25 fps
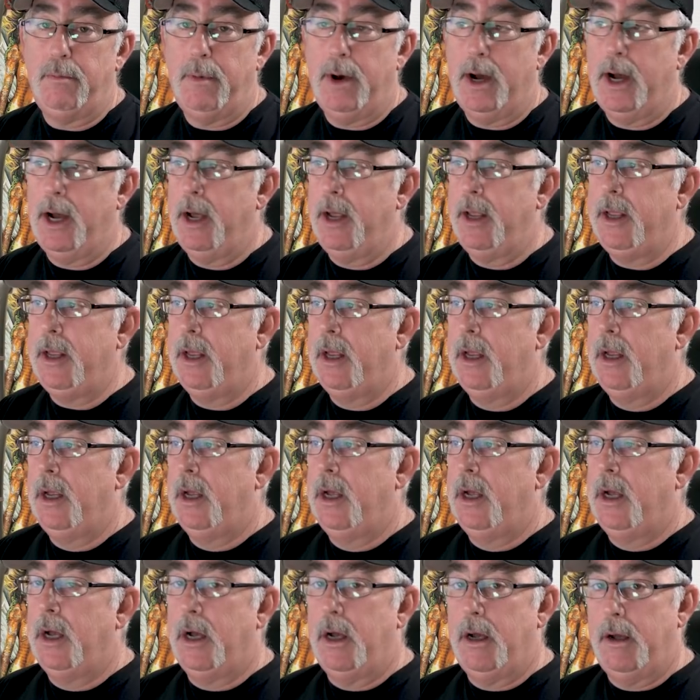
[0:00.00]
my
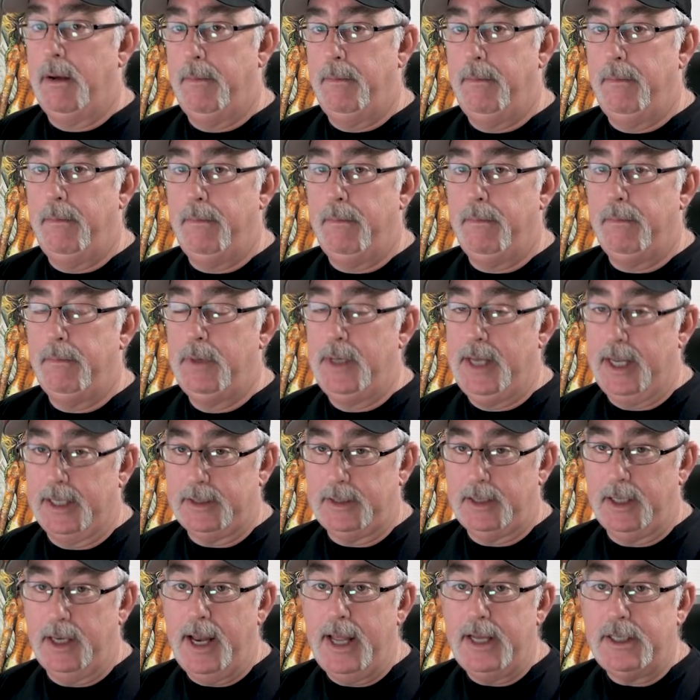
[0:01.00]

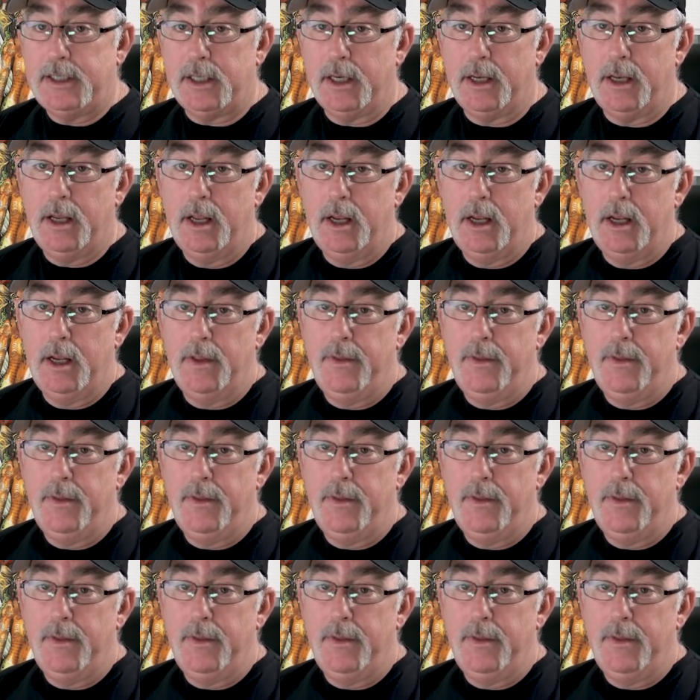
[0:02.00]
destination.